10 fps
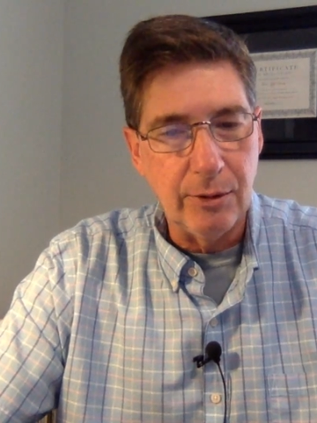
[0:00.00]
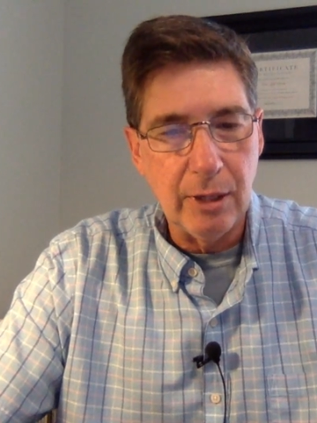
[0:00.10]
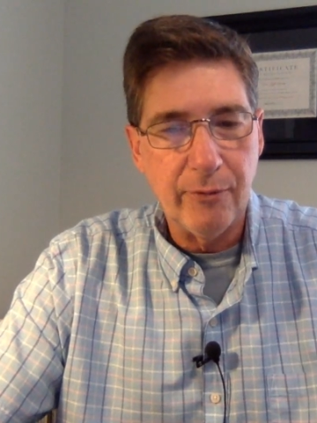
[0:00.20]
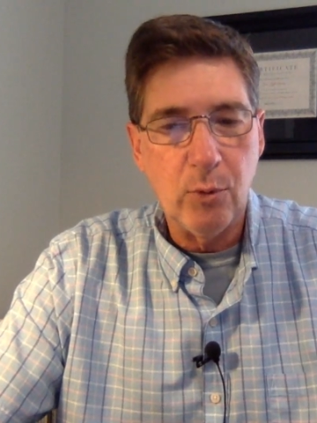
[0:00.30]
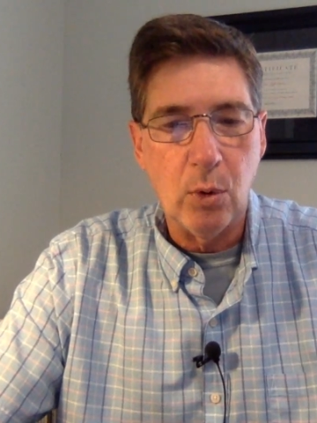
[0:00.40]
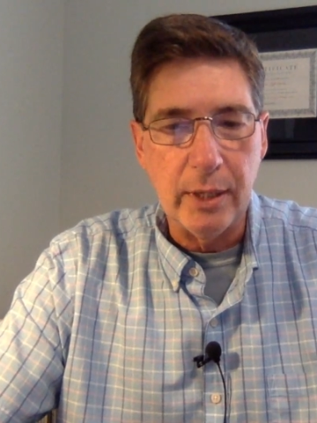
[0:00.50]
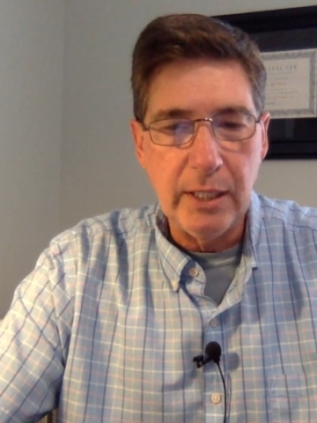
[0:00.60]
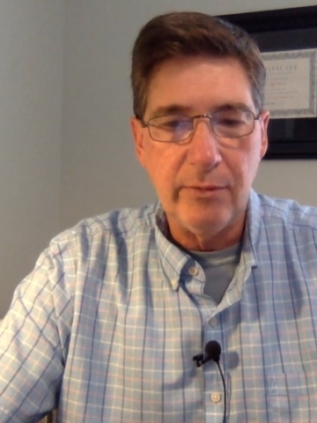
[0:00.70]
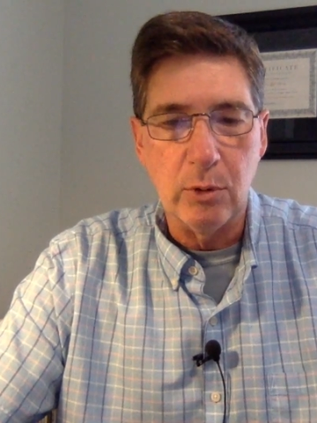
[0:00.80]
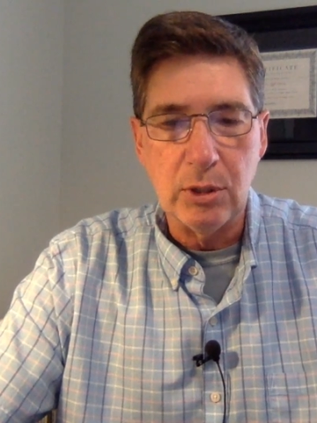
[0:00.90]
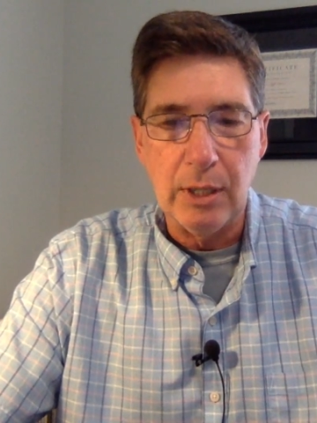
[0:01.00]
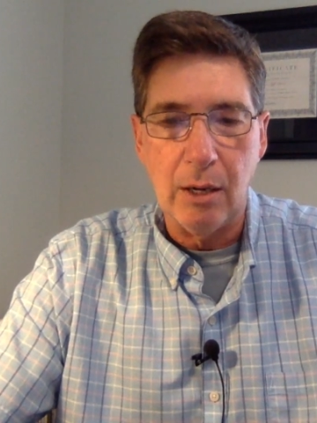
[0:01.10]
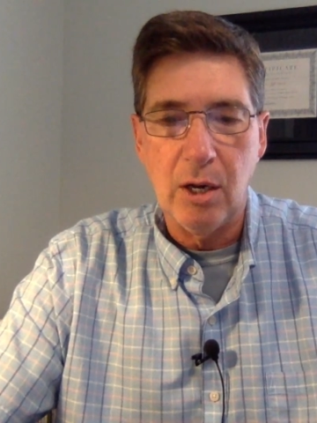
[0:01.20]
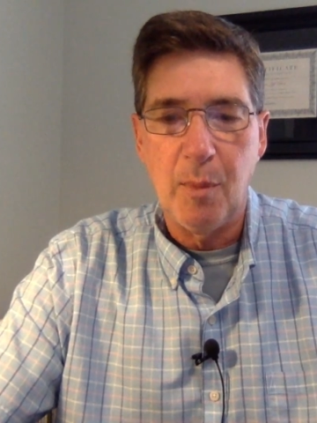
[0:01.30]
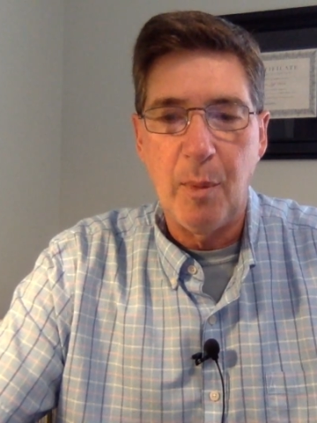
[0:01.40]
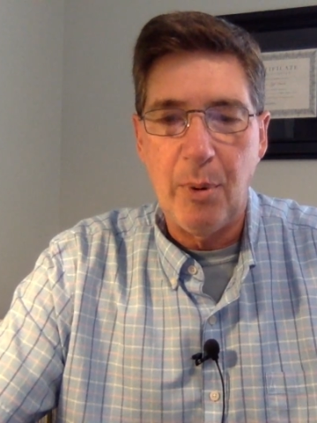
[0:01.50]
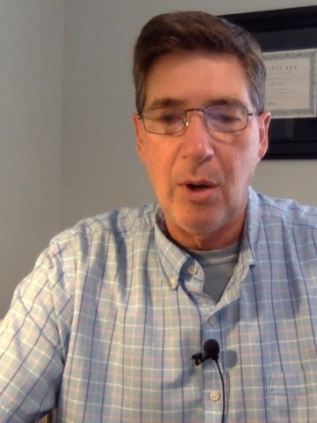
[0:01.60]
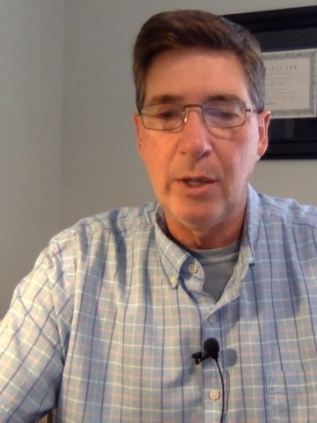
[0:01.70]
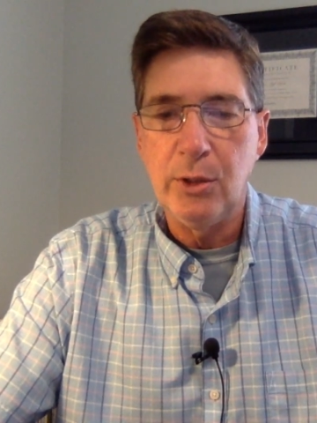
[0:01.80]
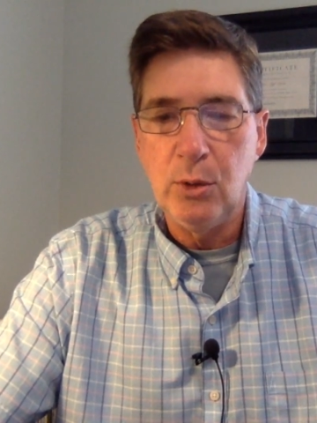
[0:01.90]
Therefore, evil shall come
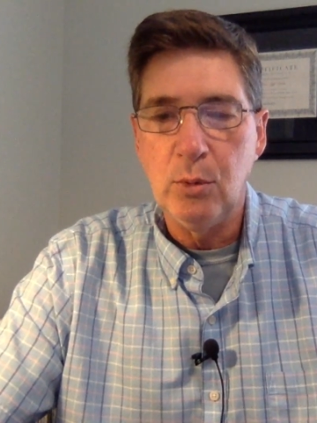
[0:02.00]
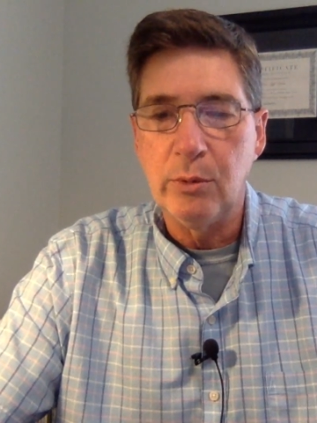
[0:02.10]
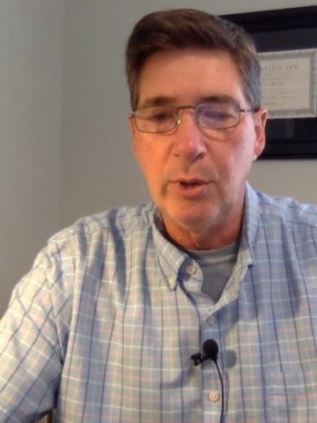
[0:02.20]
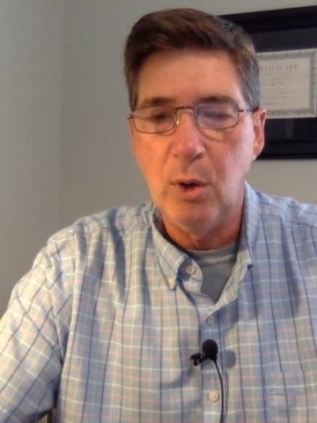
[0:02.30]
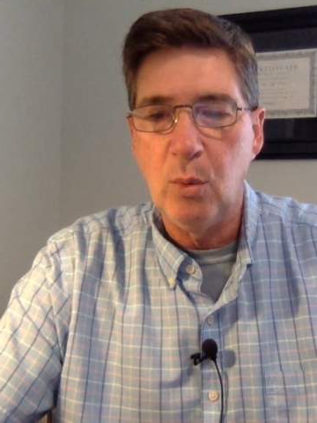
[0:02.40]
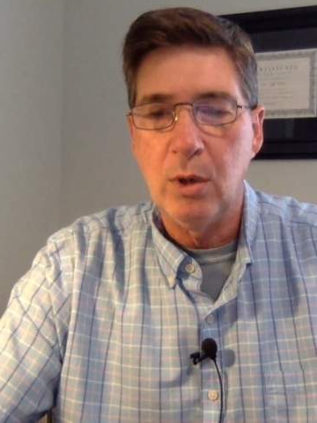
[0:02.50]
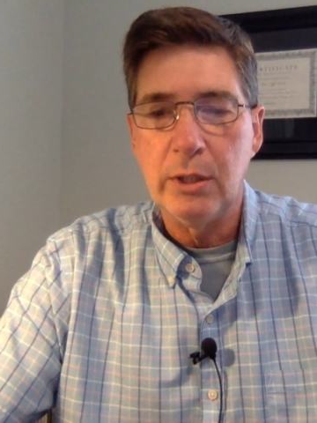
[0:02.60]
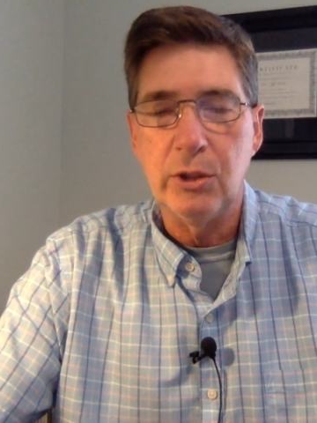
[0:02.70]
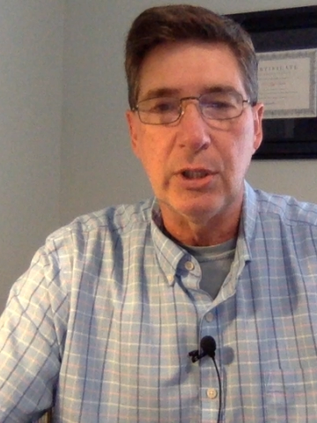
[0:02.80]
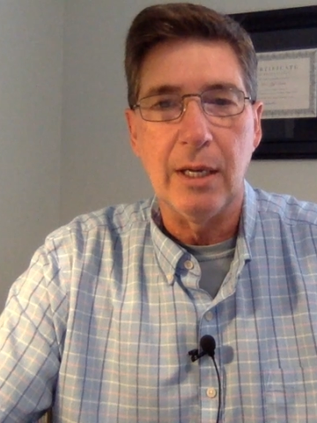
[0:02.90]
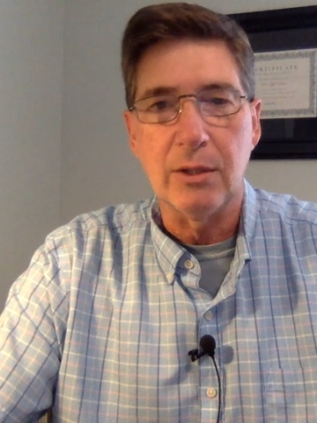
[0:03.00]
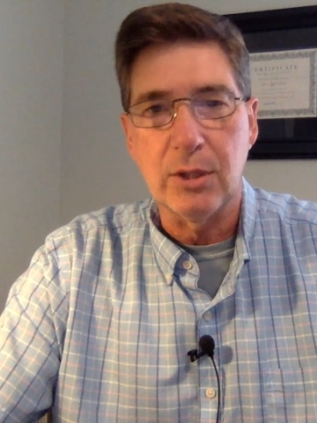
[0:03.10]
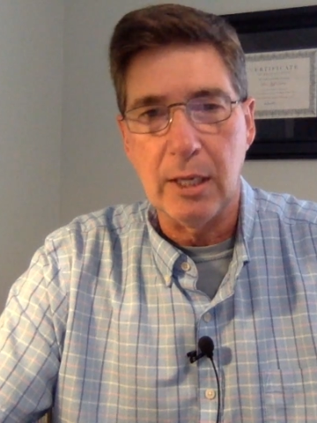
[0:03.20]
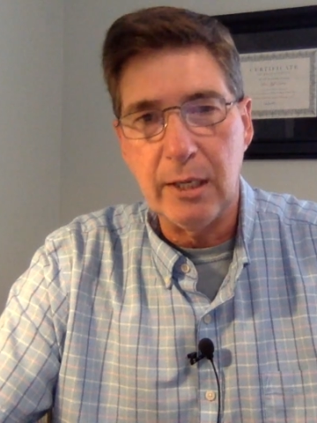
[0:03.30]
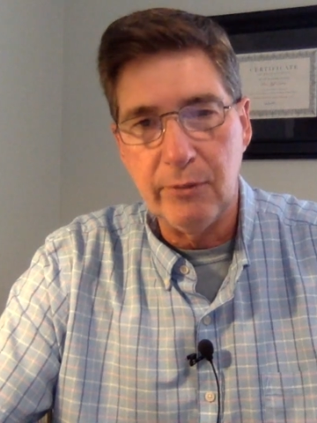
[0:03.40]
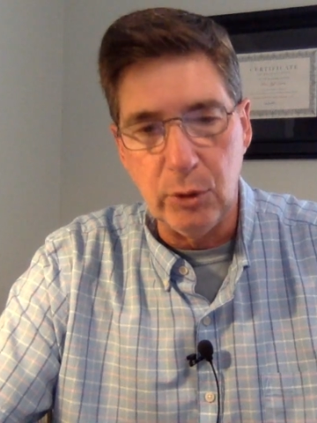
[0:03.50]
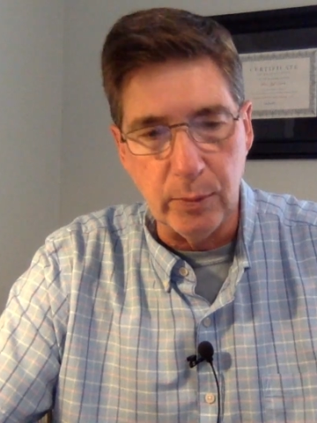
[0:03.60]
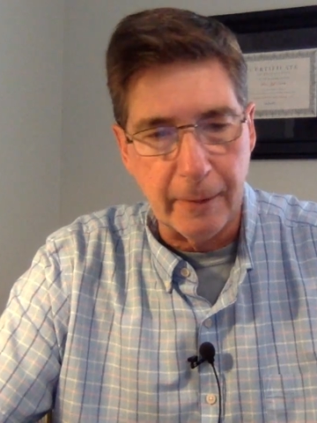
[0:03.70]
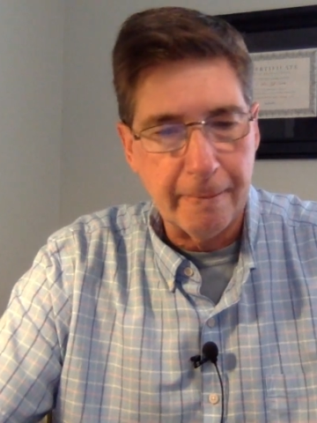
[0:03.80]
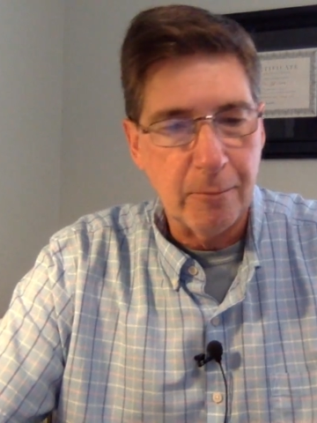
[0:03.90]
upon you. No one shall save you.